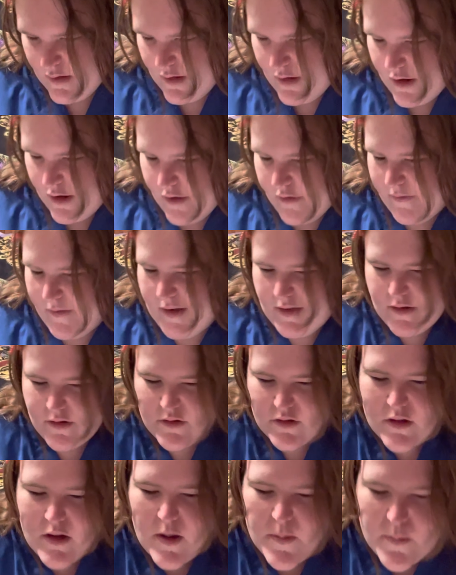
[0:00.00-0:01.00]
oh wait,
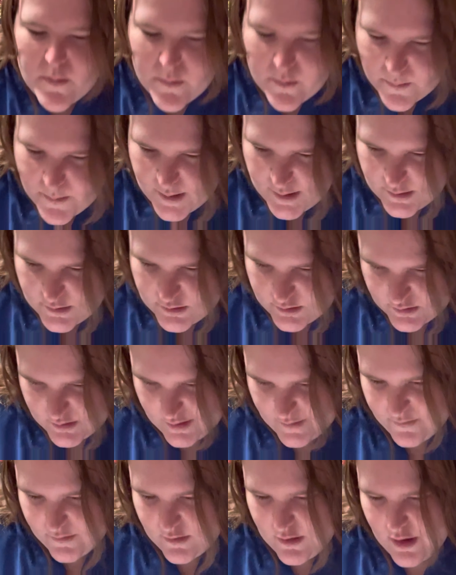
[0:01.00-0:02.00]
there's a couple more pages I
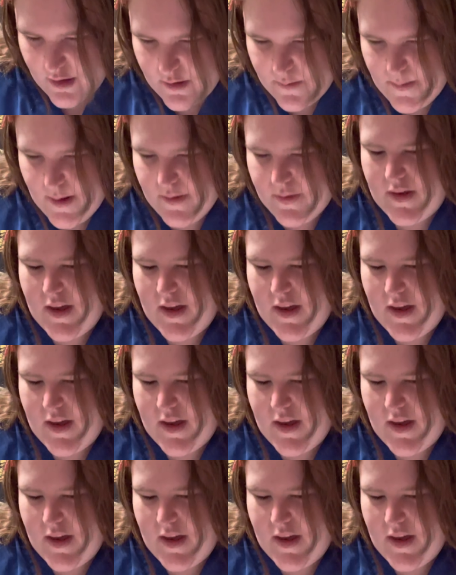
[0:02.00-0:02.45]
forgot about.